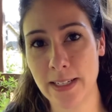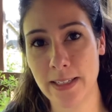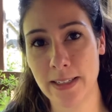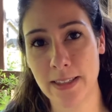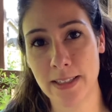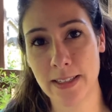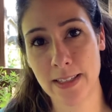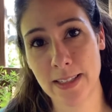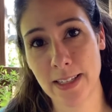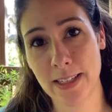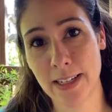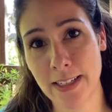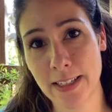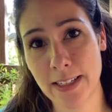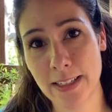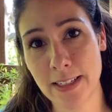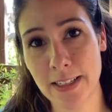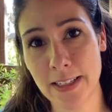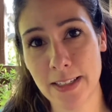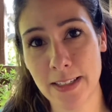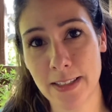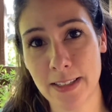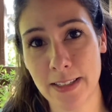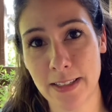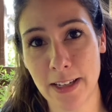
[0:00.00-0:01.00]
the
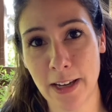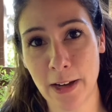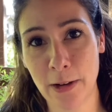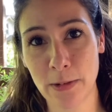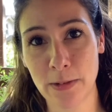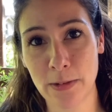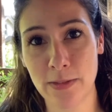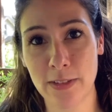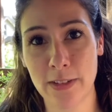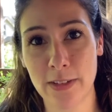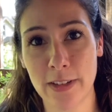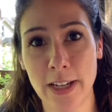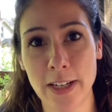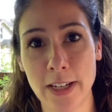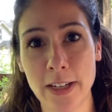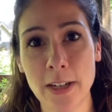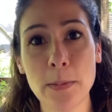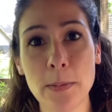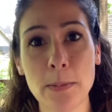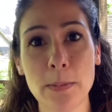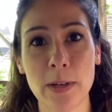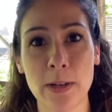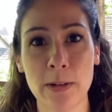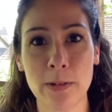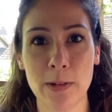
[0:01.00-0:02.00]
scientists out of a
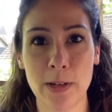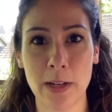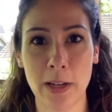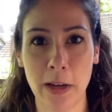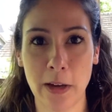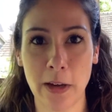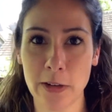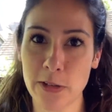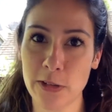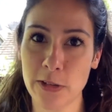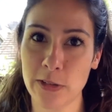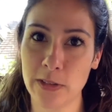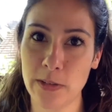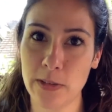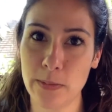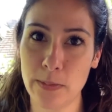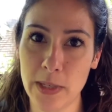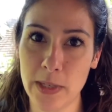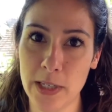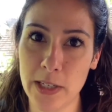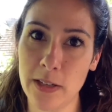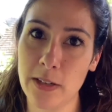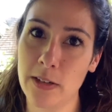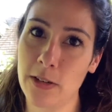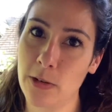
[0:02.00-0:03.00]
lineup, it would actually
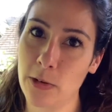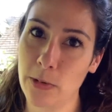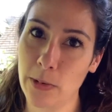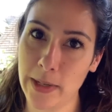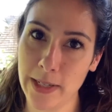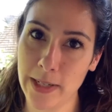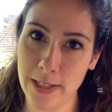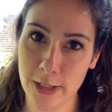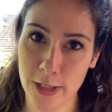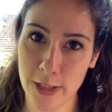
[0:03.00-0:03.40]
be quite